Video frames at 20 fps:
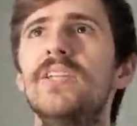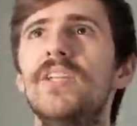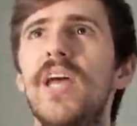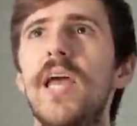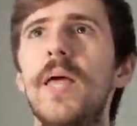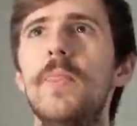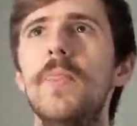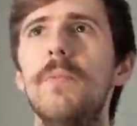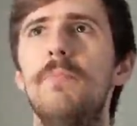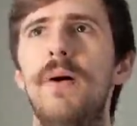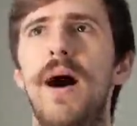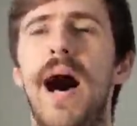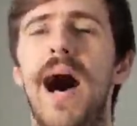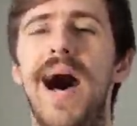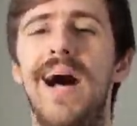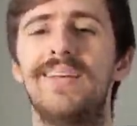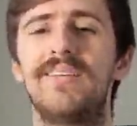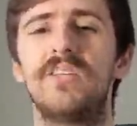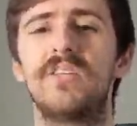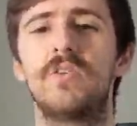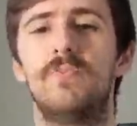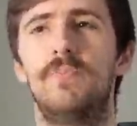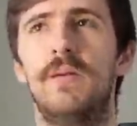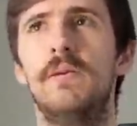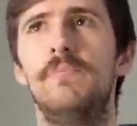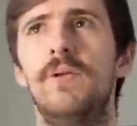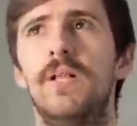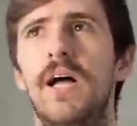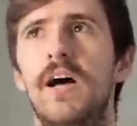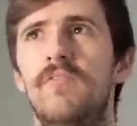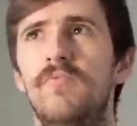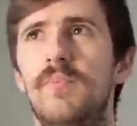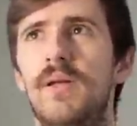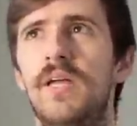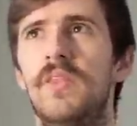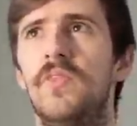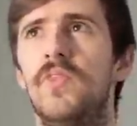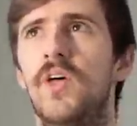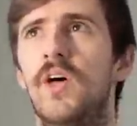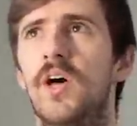in the past, people have
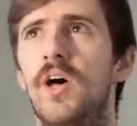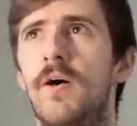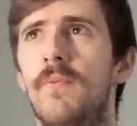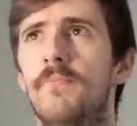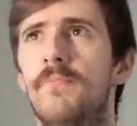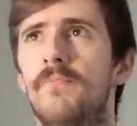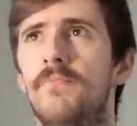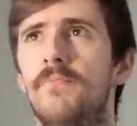made the